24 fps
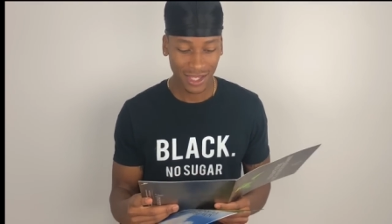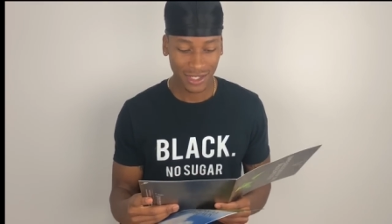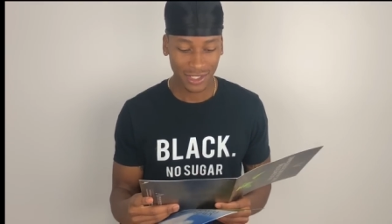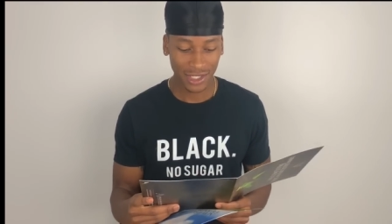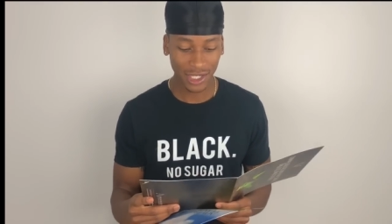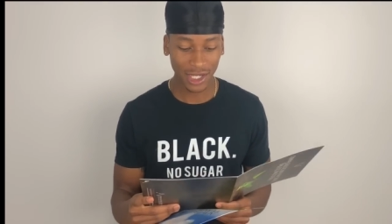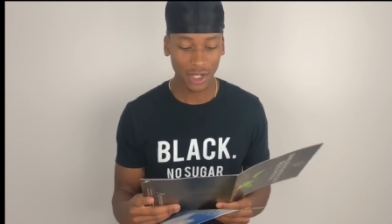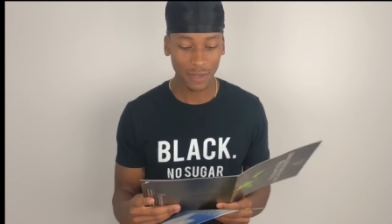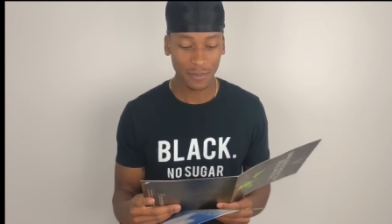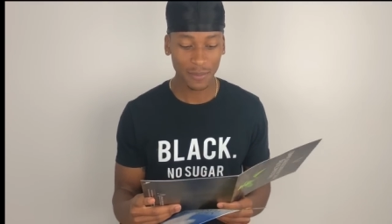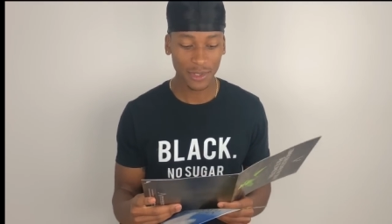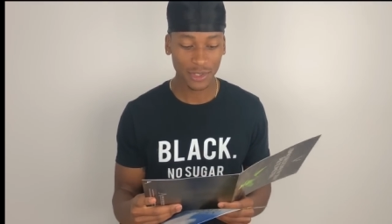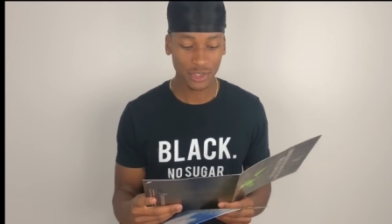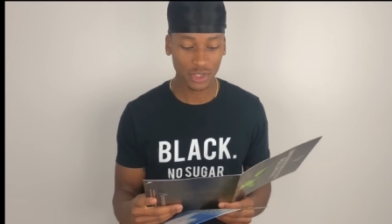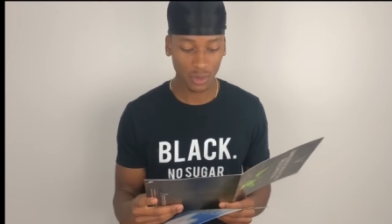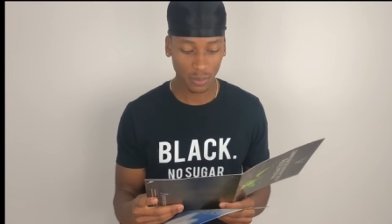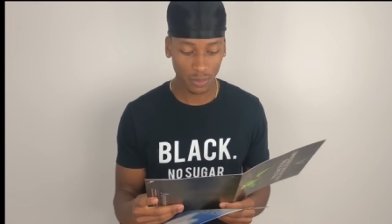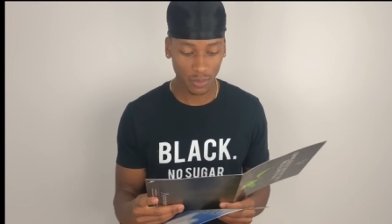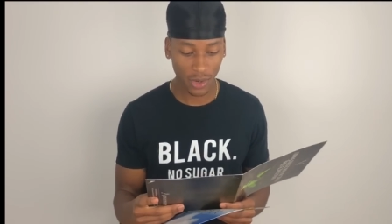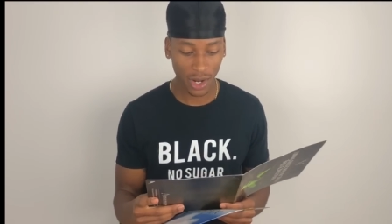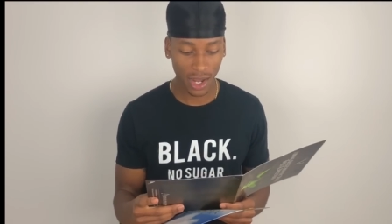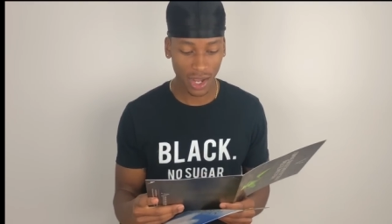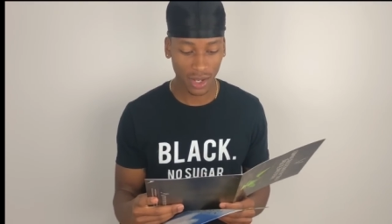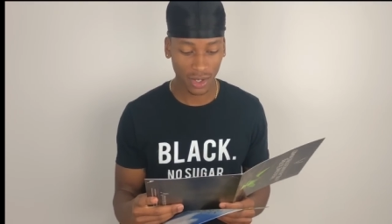Dear
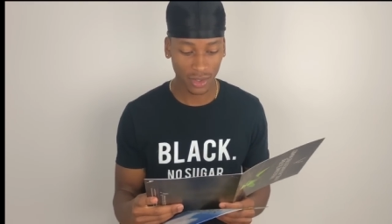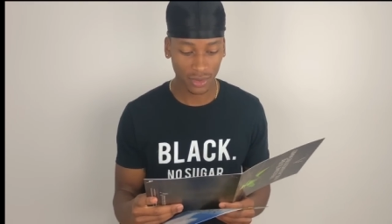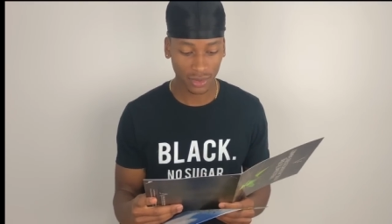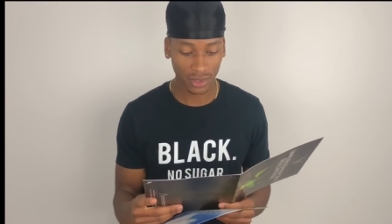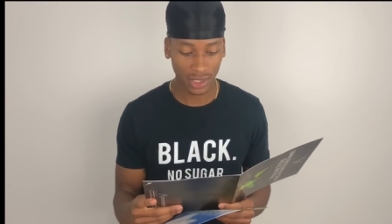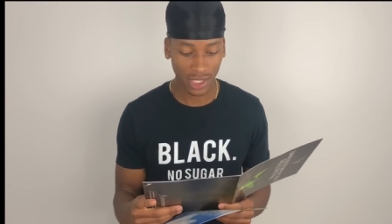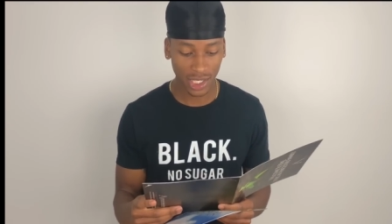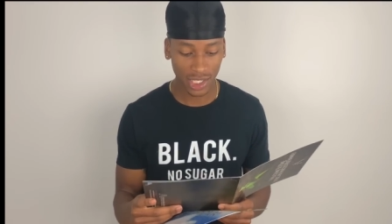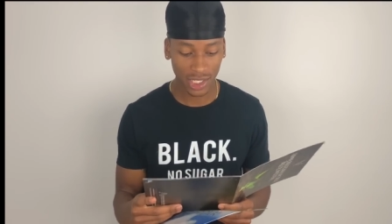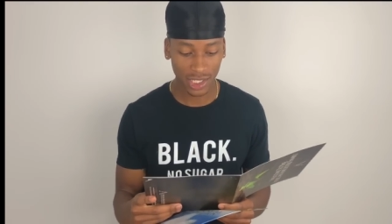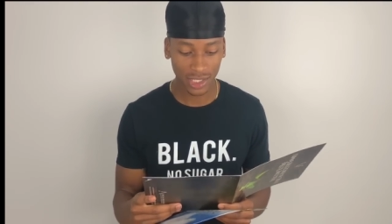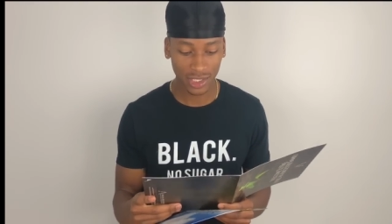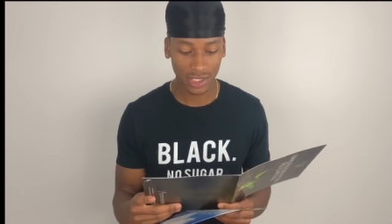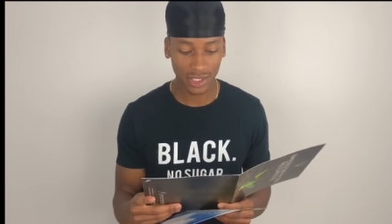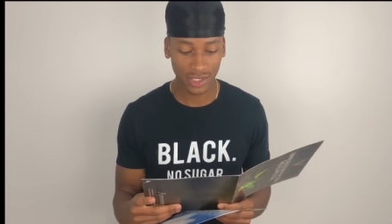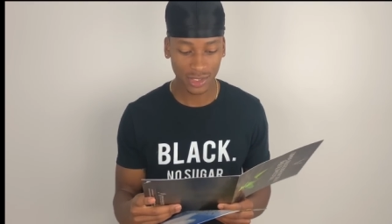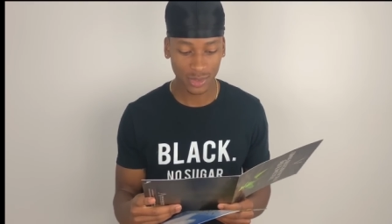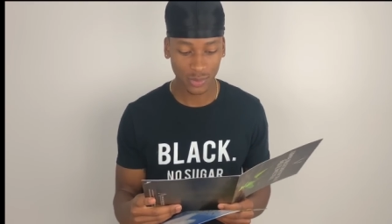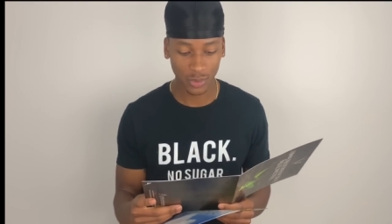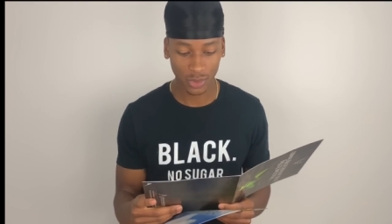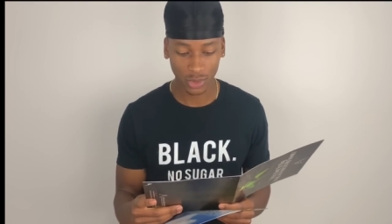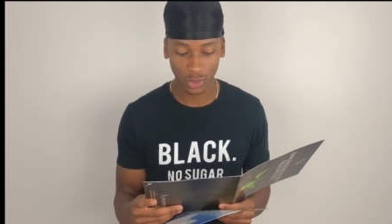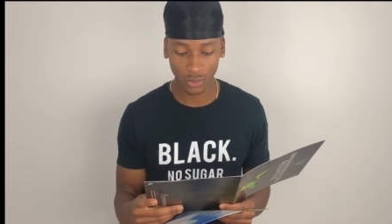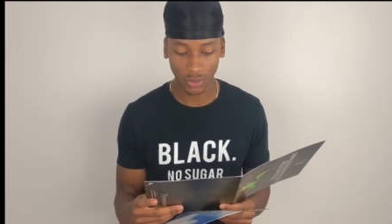Mr. Brown, it
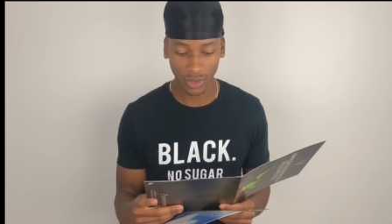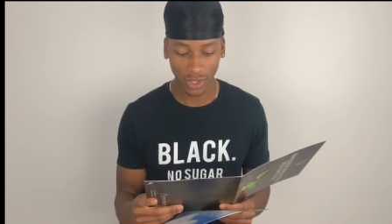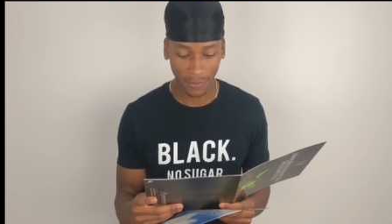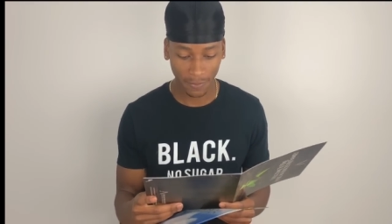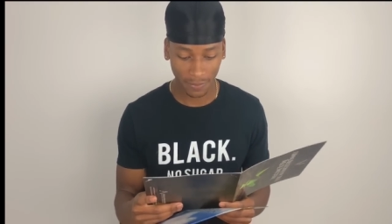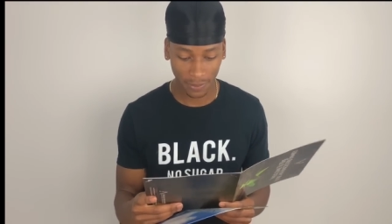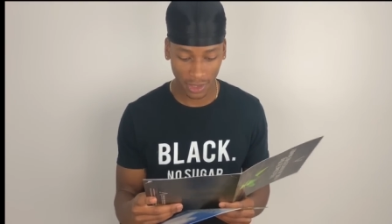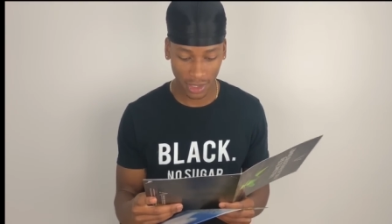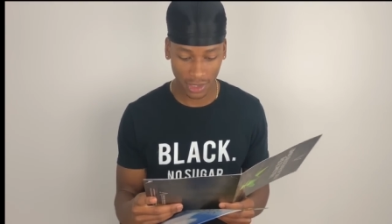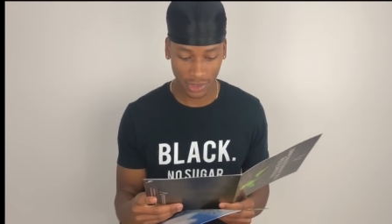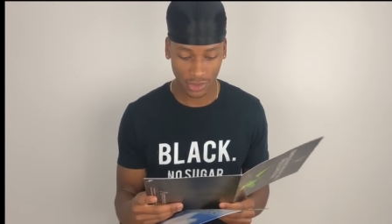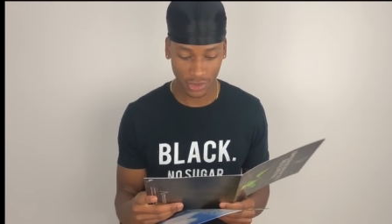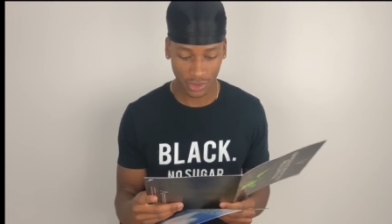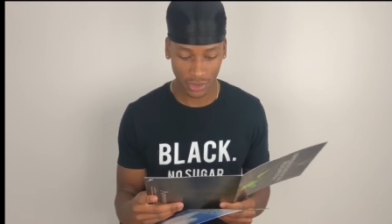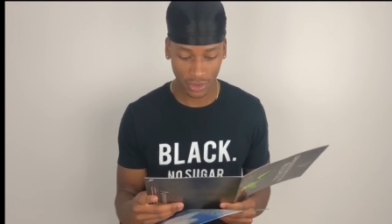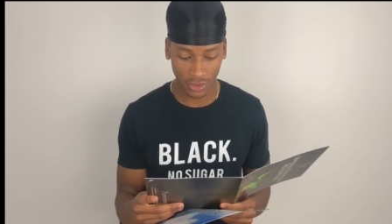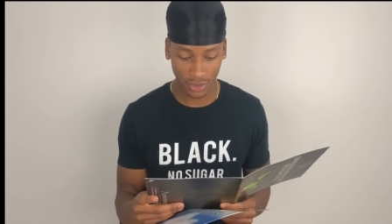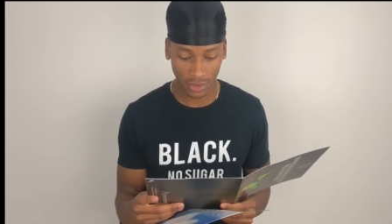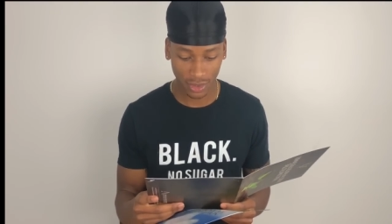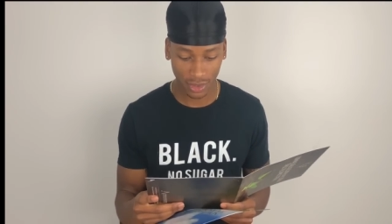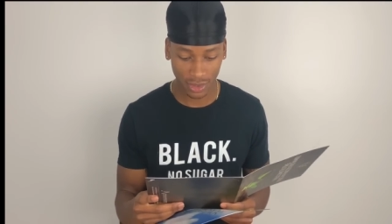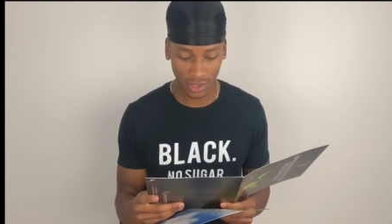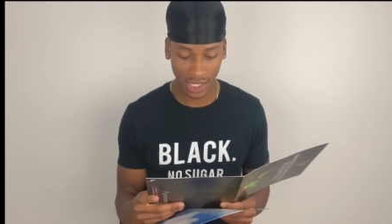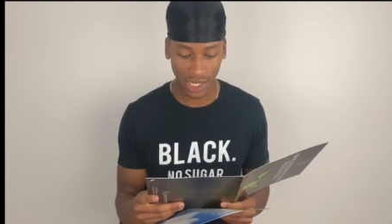is with great
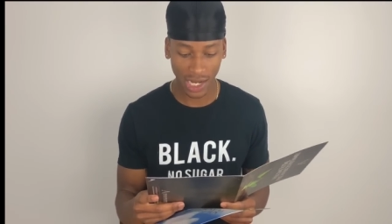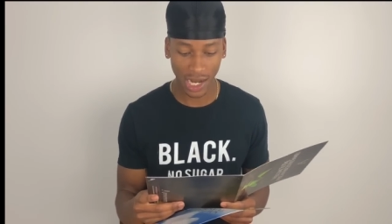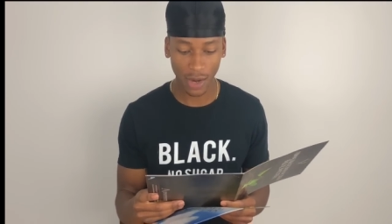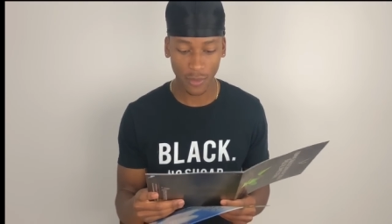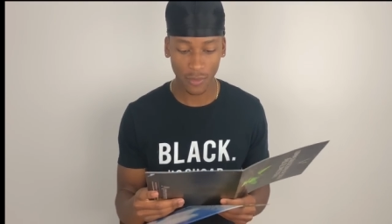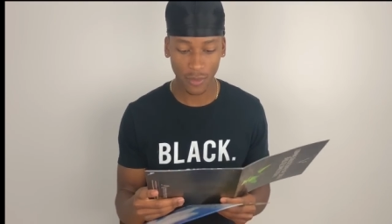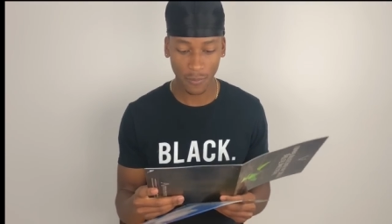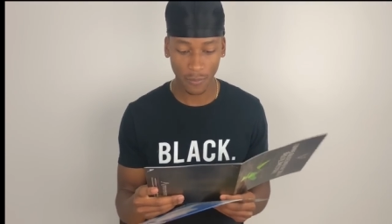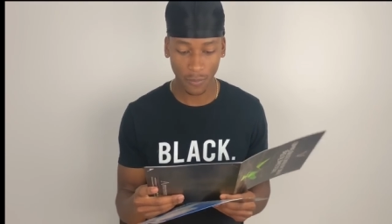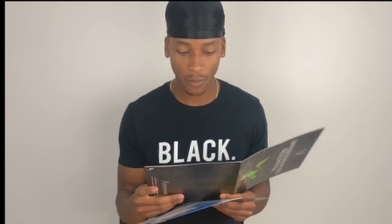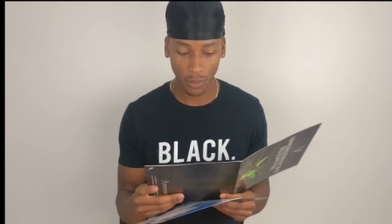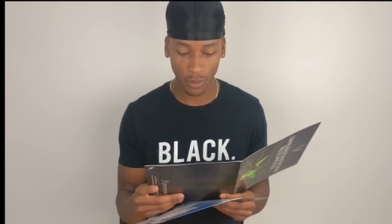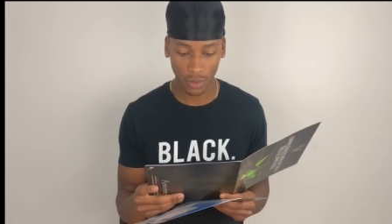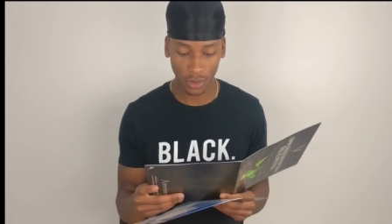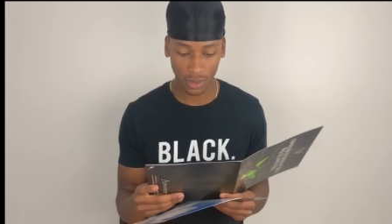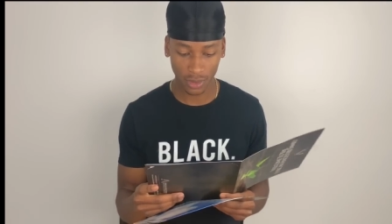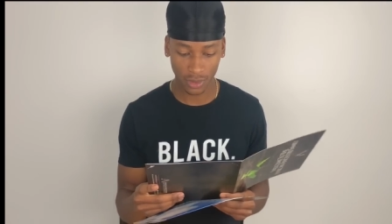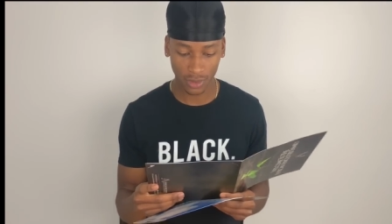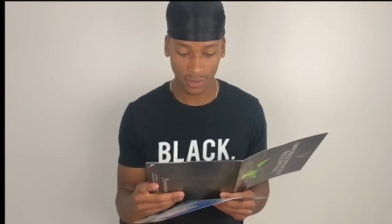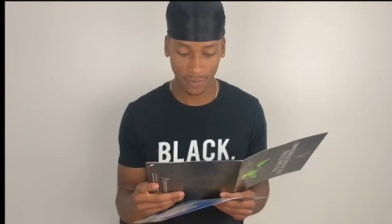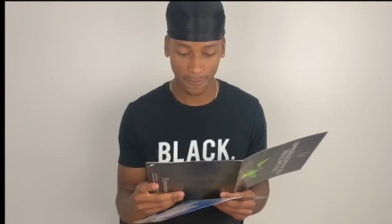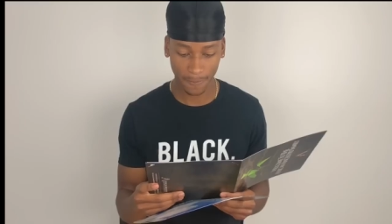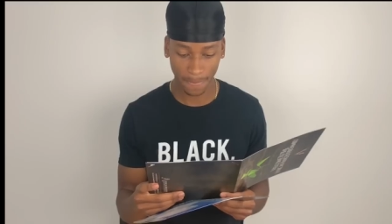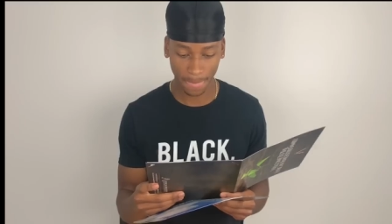pleasure that I
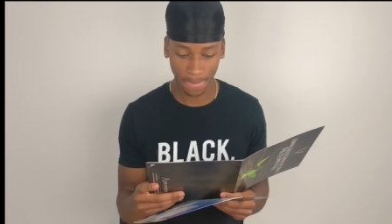report